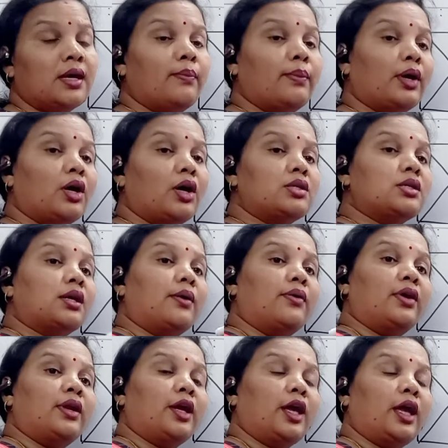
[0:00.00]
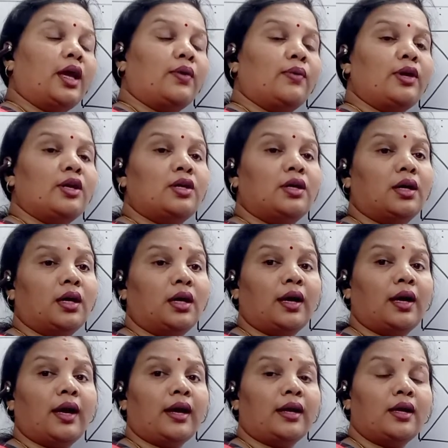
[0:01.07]
Because
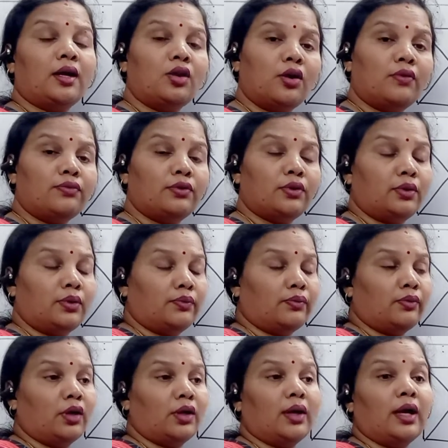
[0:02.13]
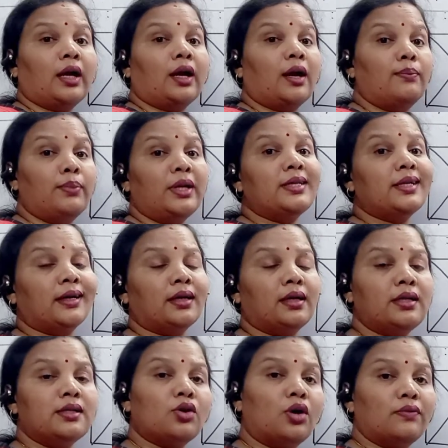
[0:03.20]
angle of for a complete angle
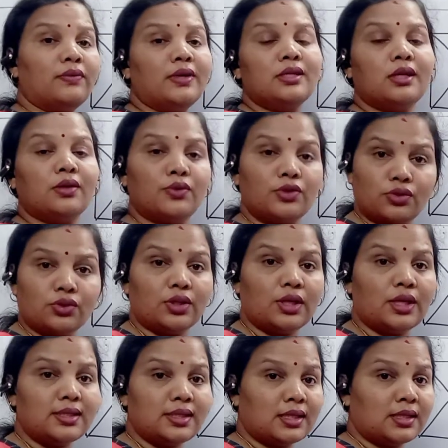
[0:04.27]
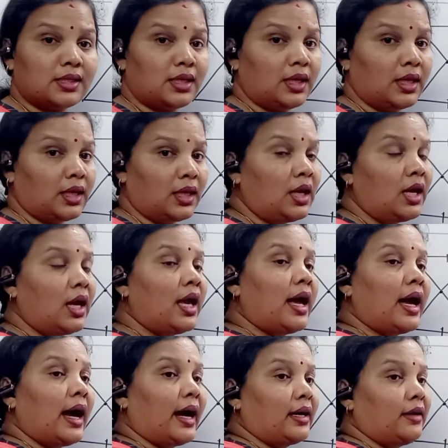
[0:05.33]
is always equals to 360 degree,
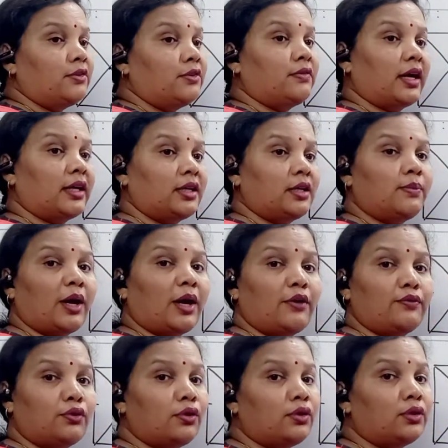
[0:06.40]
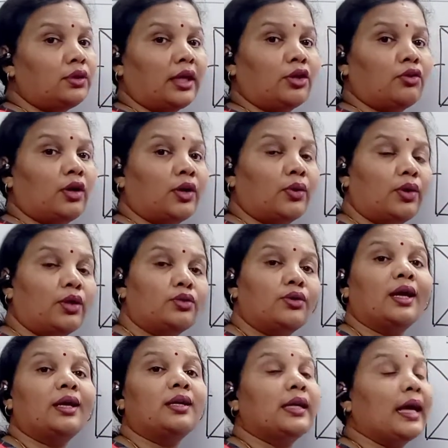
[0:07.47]
and if divided by 4, then you are going to
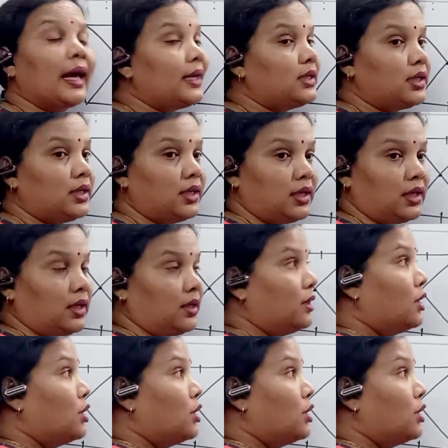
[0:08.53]
get 90 degree.